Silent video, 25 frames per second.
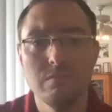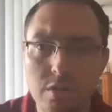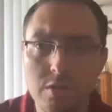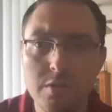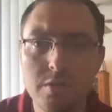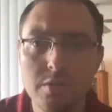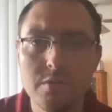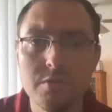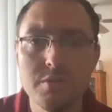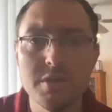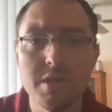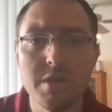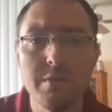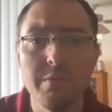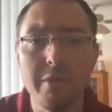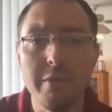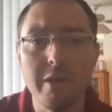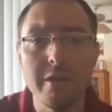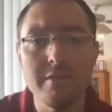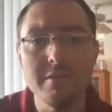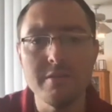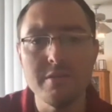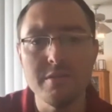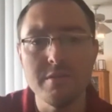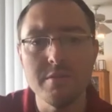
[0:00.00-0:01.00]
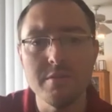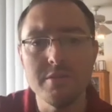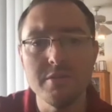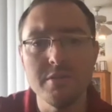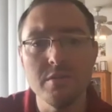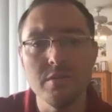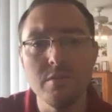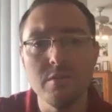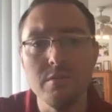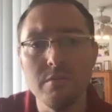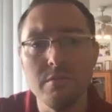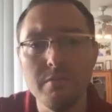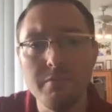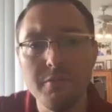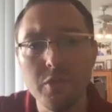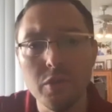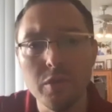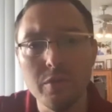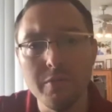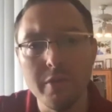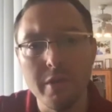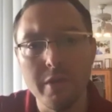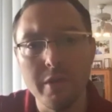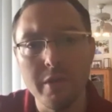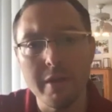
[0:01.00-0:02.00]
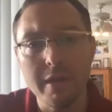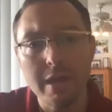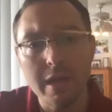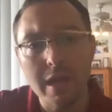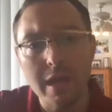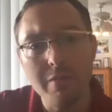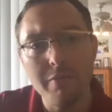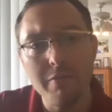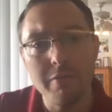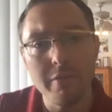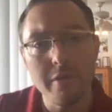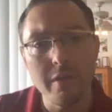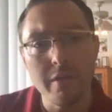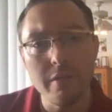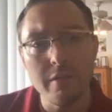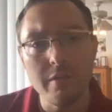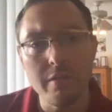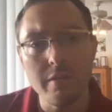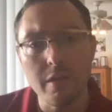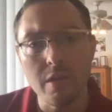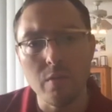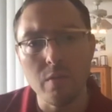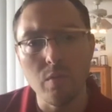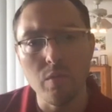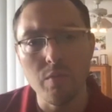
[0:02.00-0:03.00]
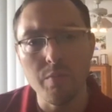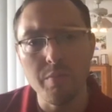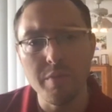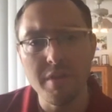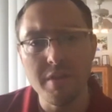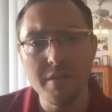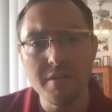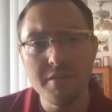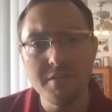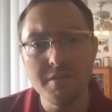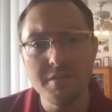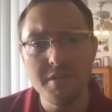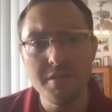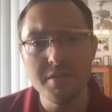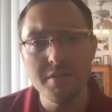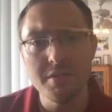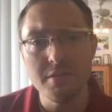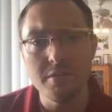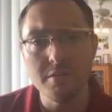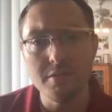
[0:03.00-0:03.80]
those same lines, do you still feel very confident there will be a season,